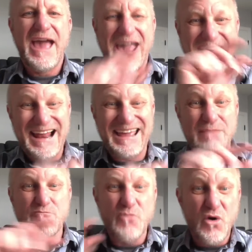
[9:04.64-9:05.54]
and I
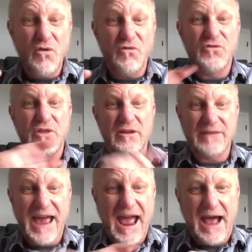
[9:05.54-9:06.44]
can move the
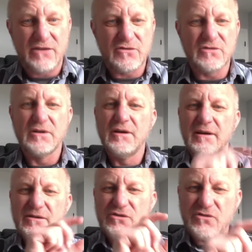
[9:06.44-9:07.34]
tasks
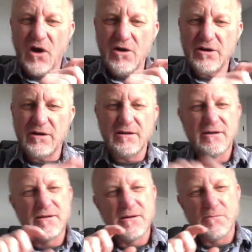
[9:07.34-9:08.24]
started,
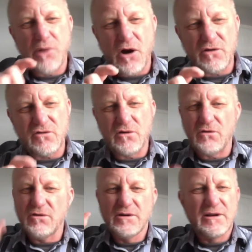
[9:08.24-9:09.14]

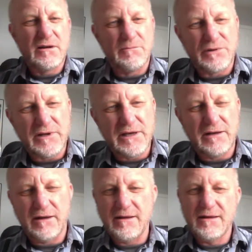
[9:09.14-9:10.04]
partial,
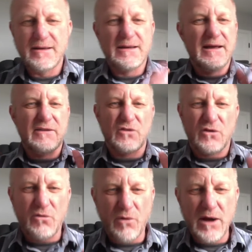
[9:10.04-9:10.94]
completed. It's a
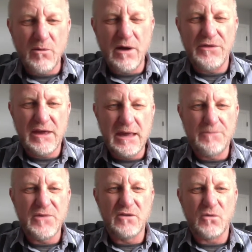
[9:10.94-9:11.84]
great way to
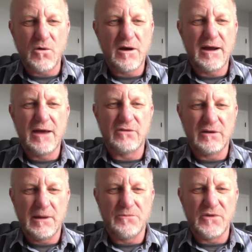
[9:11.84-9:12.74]
keep things organized and
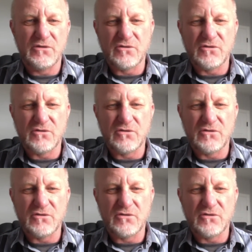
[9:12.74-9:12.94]
keep things